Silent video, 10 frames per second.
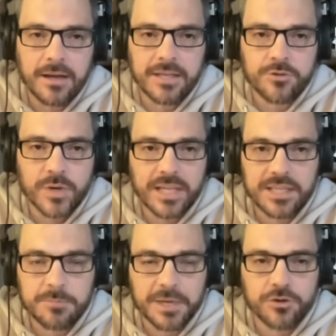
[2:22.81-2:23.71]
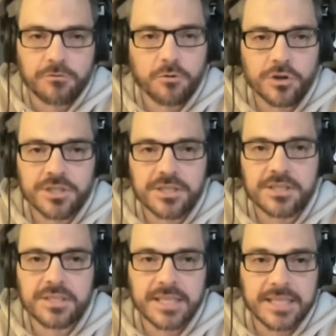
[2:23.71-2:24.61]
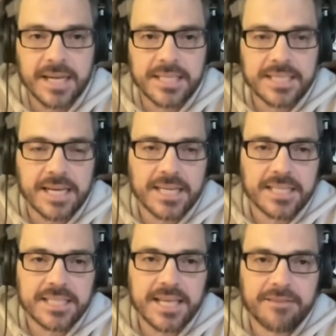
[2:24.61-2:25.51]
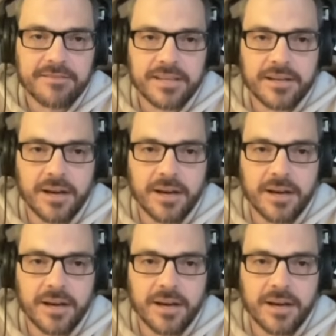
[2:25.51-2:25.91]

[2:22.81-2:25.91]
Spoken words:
Israeli special forces in 1997,